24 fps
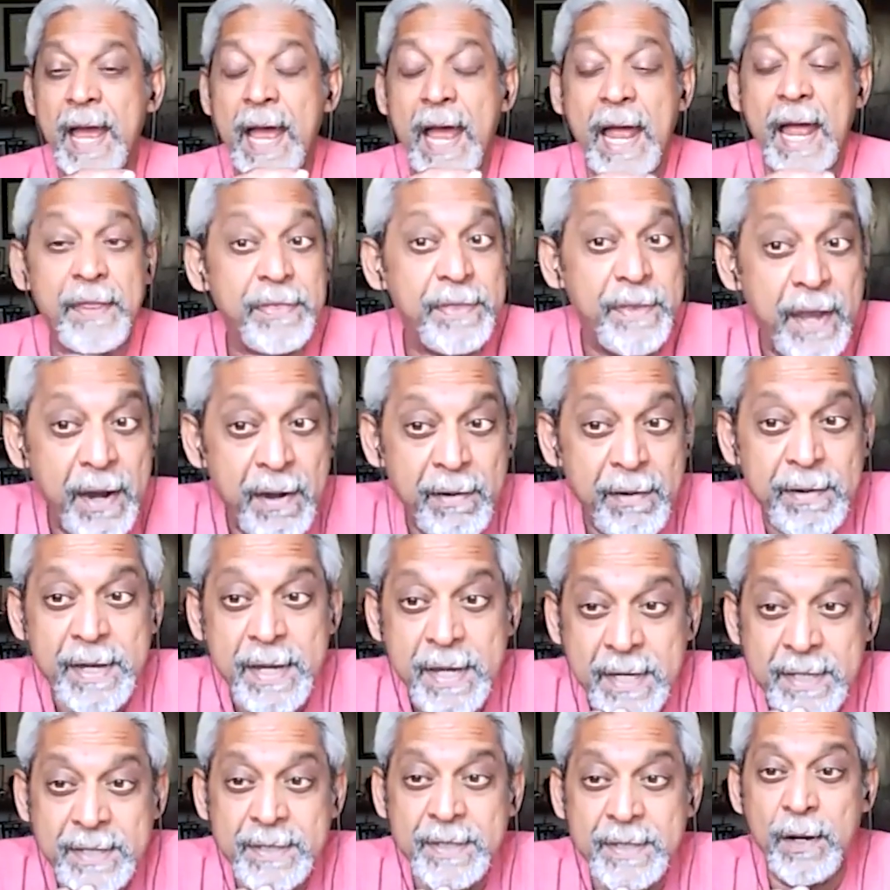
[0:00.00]
And there
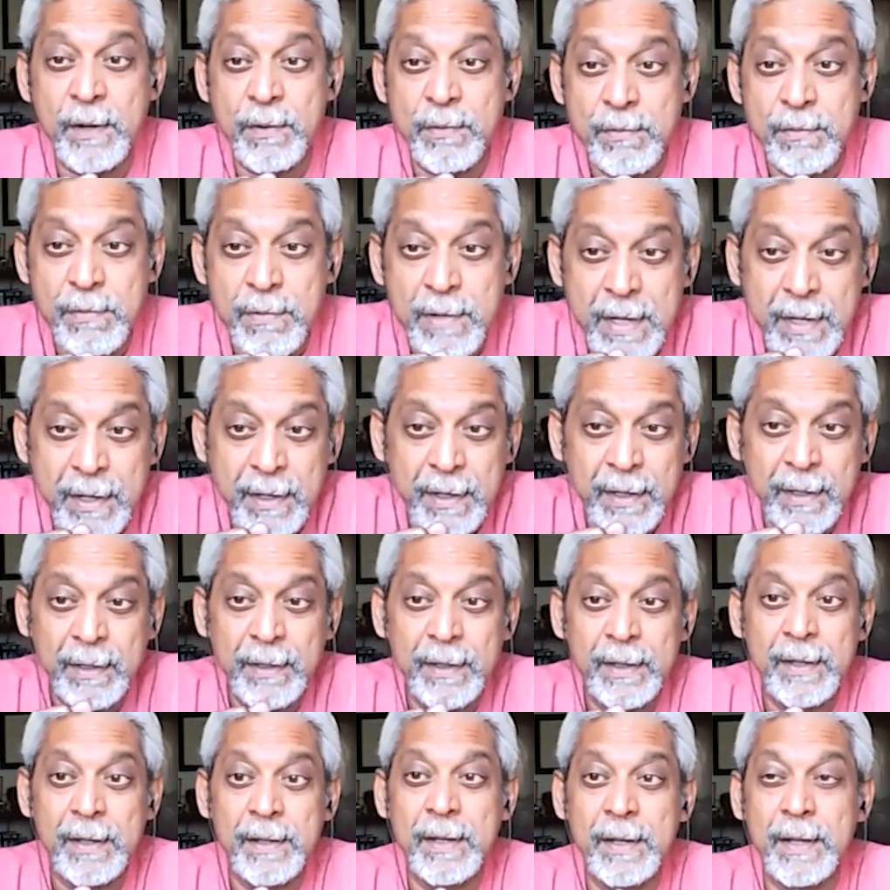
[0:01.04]
is a
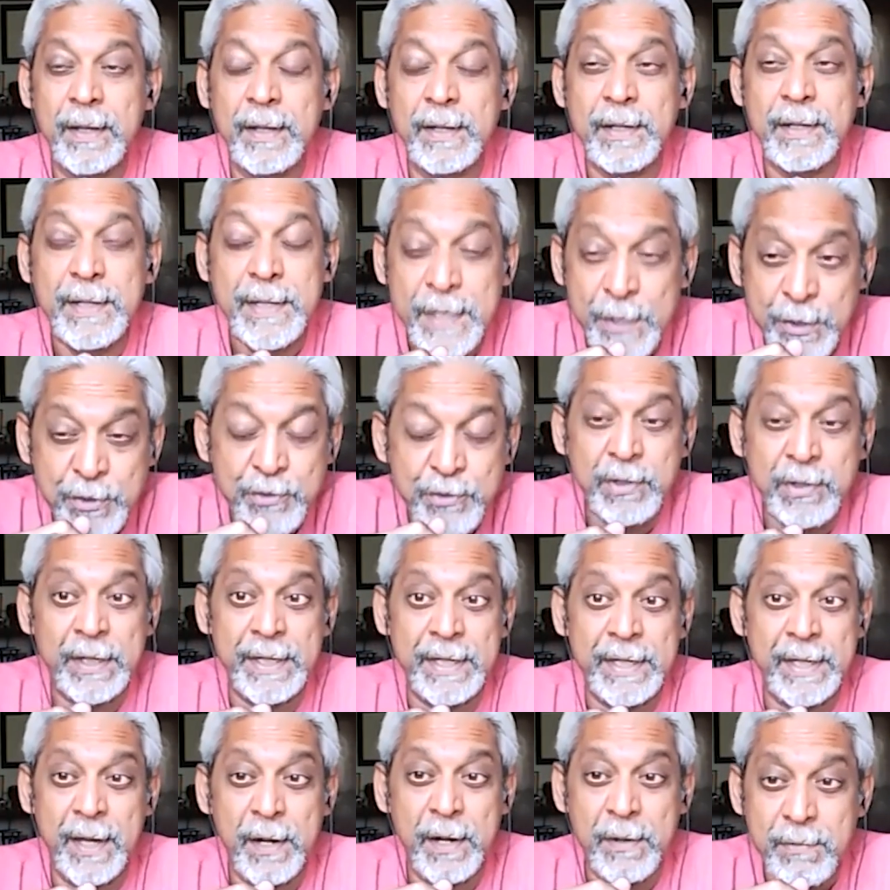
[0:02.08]
real,
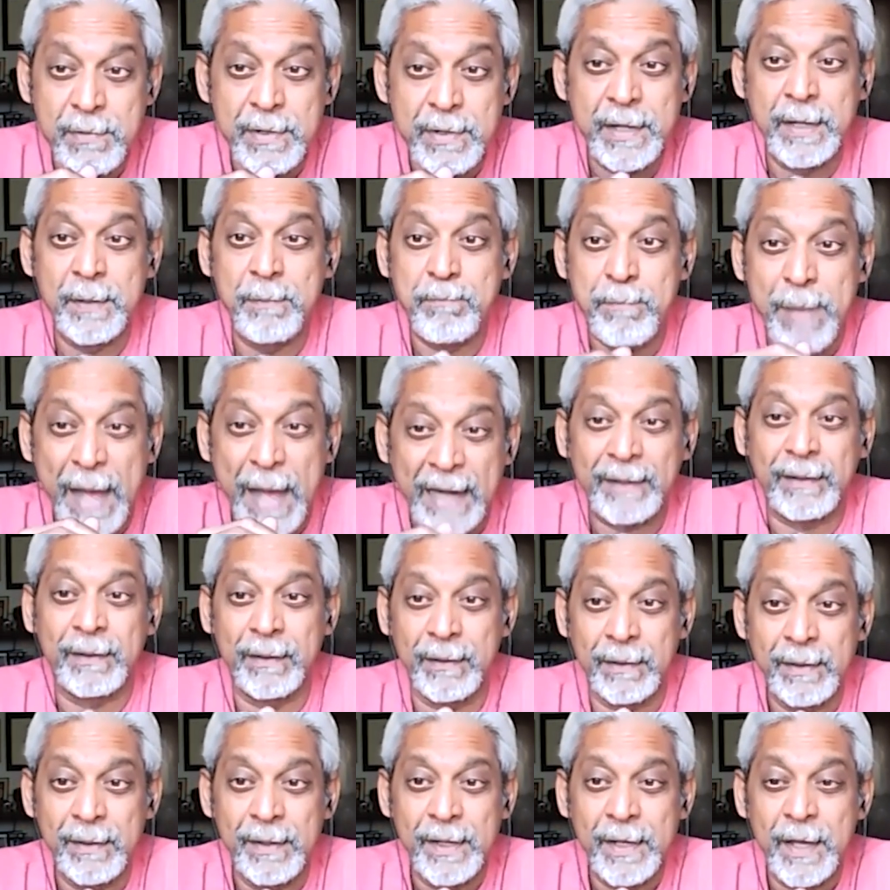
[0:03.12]
literally, a real
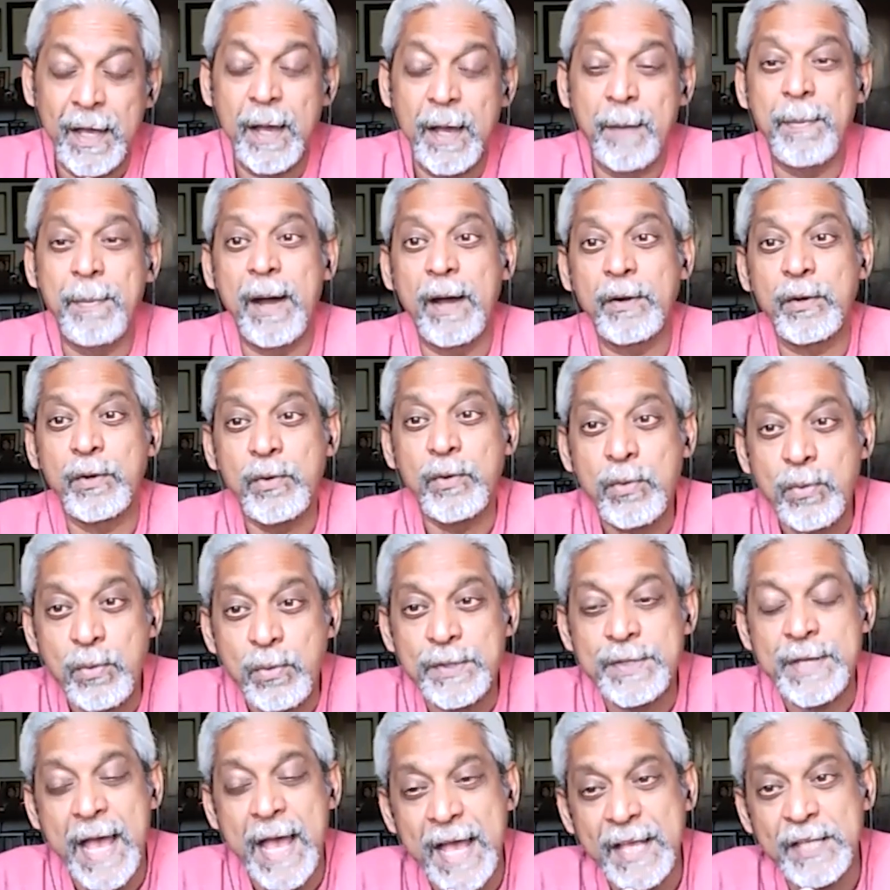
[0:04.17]
battle about
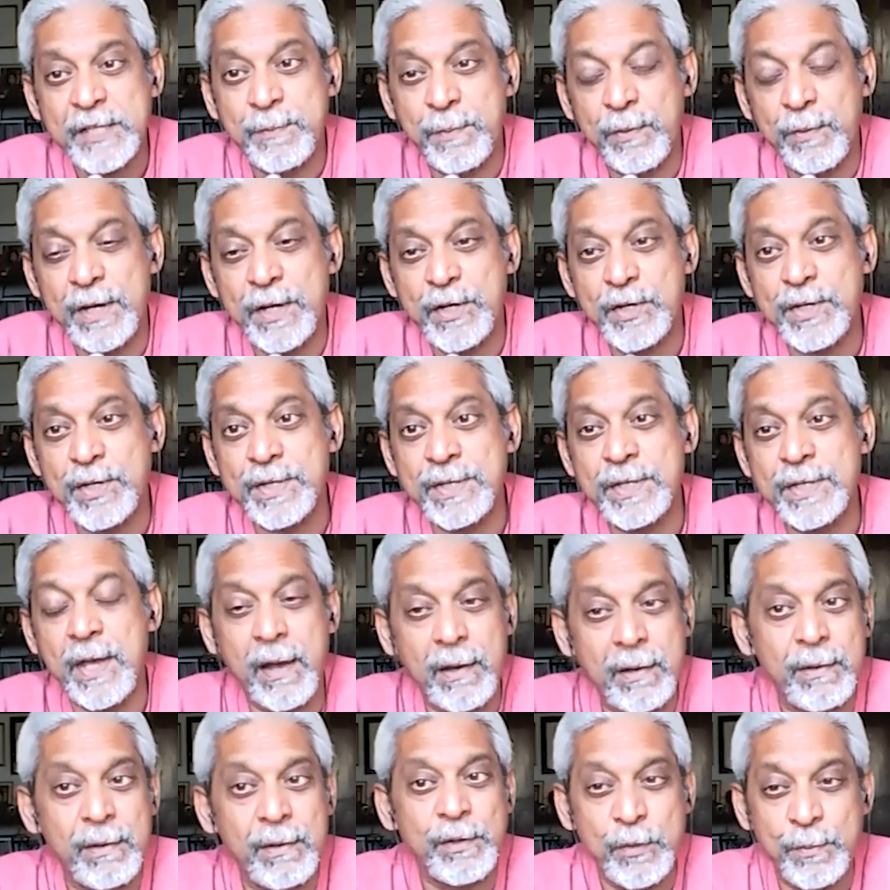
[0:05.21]
whose aspirations
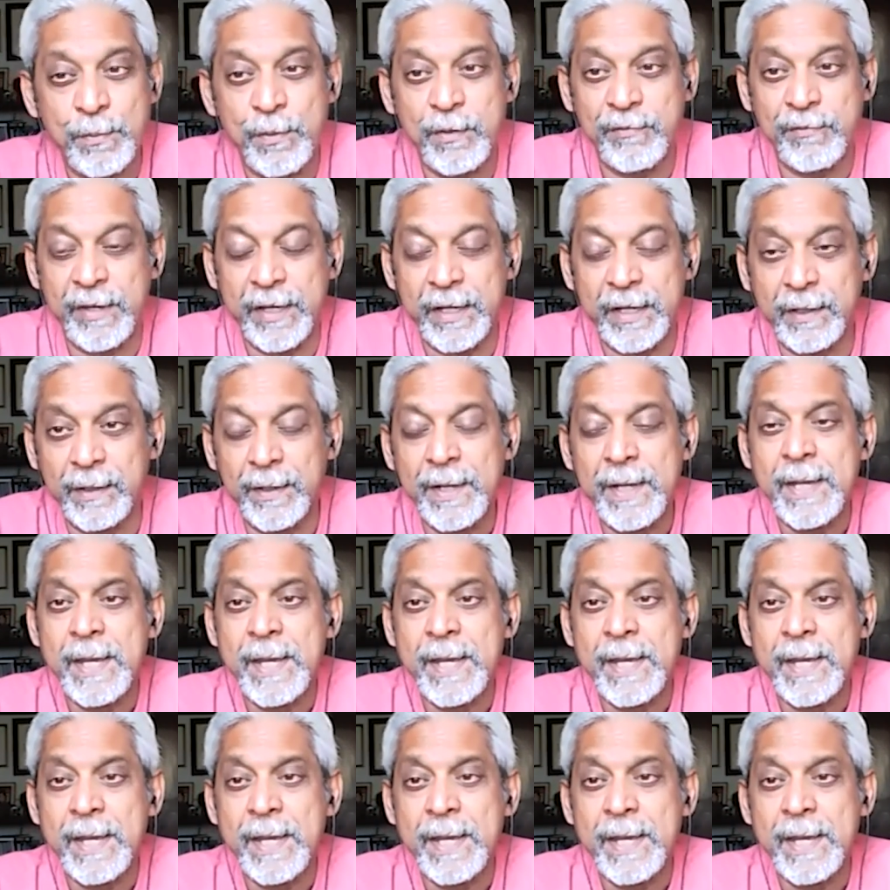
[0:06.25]
are going to prevail.